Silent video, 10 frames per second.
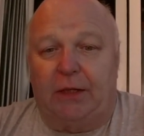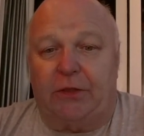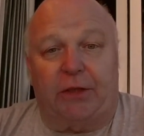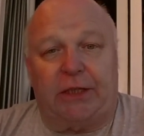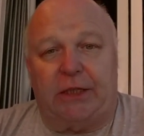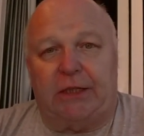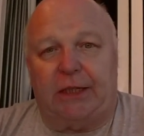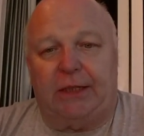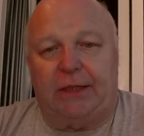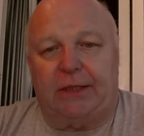So this is
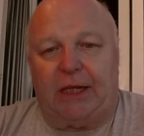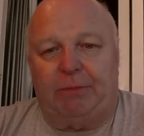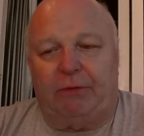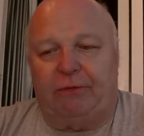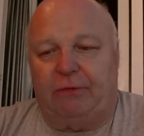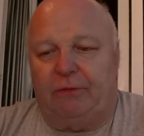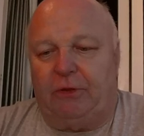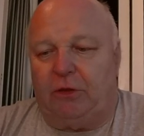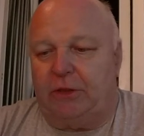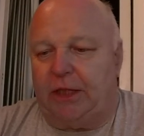the type of
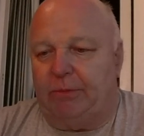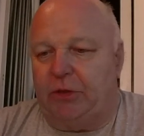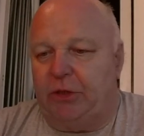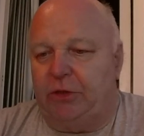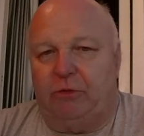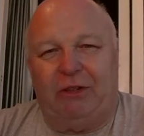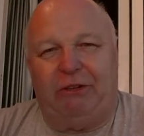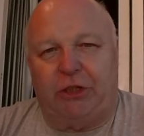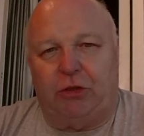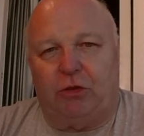vlog that I'm gonna do
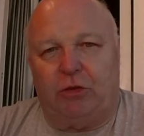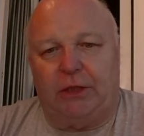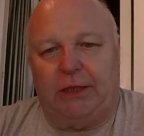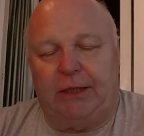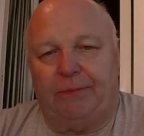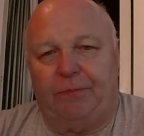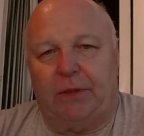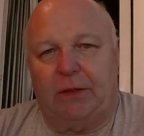very shortly,